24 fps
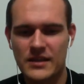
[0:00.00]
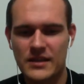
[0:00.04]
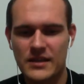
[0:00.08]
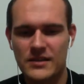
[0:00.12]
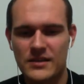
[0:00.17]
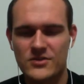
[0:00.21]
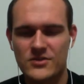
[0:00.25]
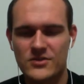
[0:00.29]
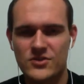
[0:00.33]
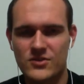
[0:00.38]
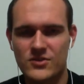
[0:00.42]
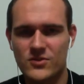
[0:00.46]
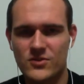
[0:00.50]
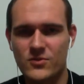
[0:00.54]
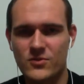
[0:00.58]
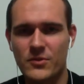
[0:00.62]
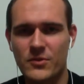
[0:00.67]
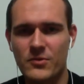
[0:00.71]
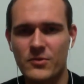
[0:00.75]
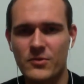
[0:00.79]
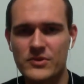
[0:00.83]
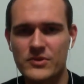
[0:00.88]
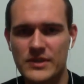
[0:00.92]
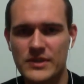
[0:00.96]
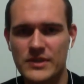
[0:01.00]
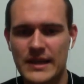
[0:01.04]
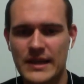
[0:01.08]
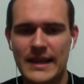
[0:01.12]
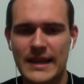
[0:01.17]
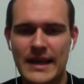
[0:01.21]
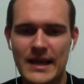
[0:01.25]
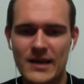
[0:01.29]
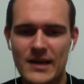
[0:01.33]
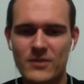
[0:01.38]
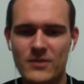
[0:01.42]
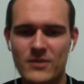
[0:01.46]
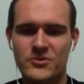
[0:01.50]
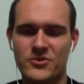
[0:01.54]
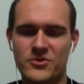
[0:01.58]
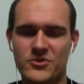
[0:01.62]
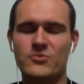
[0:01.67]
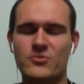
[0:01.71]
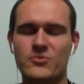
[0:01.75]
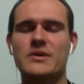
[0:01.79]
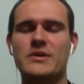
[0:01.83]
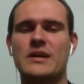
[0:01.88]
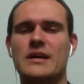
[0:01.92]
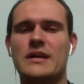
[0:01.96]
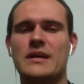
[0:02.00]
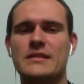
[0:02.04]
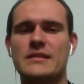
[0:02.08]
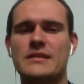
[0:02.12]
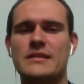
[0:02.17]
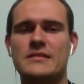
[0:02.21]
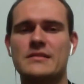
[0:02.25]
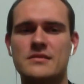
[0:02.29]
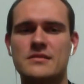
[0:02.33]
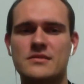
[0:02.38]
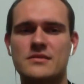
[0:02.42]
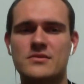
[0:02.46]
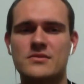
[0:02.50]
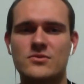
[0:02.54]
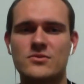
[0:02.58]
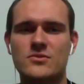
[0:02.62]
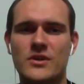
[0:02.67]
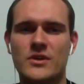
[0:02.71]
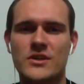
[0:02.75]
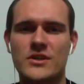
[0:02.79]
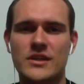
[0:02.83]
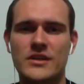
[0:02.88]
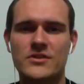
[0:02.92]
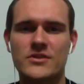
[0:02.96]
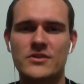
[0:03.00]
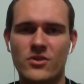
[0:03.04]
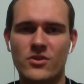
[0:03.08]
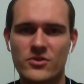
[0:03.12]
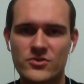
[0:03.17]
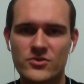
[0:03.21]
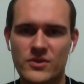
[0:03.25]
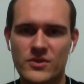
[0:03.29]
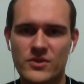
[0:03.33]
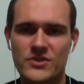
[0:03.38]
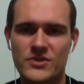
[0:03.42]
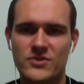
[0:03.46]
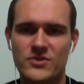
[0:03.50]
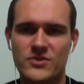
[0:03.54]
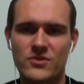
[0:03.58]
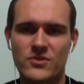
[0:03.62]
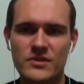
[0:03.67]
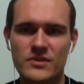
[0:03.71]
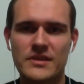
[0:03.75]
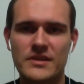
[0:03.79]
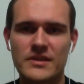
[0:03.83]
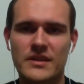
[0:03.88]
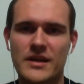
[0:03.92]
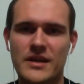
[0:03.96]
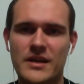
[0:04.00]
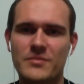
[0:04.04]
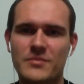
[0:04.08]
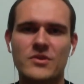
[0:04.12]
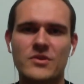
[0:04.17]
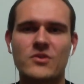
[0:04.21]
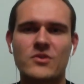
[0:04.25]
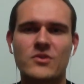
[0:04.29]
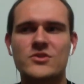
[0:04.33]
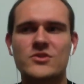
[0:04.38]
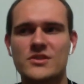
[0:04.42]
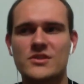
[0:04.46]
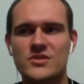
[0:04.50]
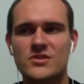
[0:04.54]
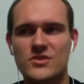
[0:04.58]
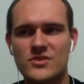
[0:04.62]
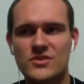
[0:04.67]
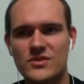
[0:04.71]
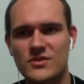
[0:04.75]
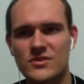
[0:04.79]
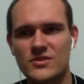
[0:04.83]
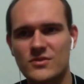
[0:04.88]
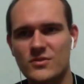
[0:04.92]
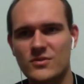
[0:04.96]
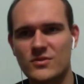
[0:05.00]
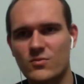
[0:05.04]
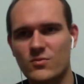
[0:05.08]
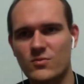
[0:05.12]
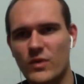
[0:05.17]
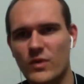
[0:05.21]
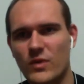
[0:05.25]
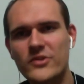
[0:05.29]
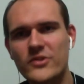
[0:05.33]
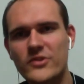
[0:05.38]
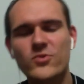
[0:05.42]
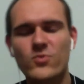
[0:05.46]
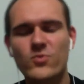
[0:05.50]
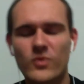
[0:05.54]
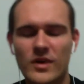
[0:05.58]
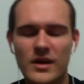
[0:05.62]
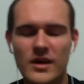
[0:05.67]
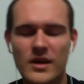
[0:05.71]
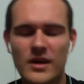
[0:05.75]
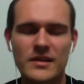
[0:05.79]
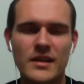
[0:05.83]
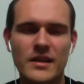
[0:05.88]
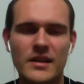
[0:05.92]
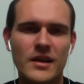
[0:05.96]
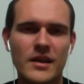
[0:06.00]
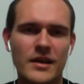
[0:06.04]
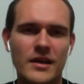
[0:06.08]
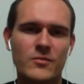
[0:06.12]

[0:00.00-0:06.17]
So we want to allow you guys to actually talk to us all the time, not just one-to-one